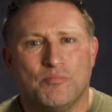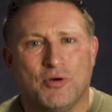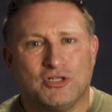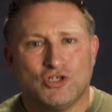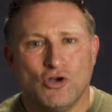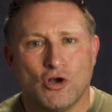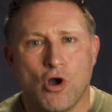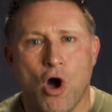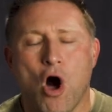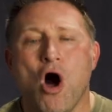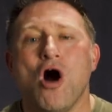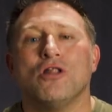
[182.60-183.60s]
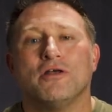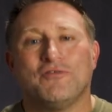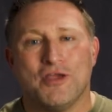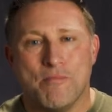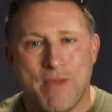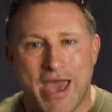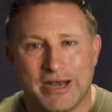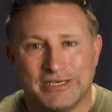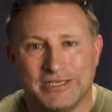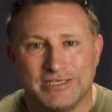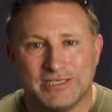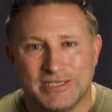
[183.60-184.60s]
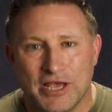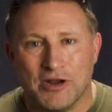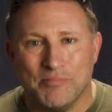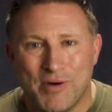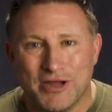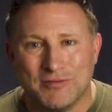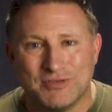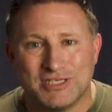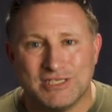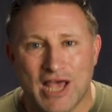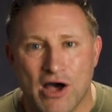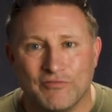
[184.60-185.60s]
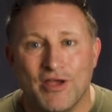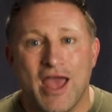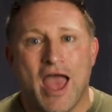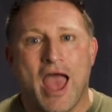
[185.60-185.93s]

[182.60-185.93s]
but took all of humanity's sin upon himself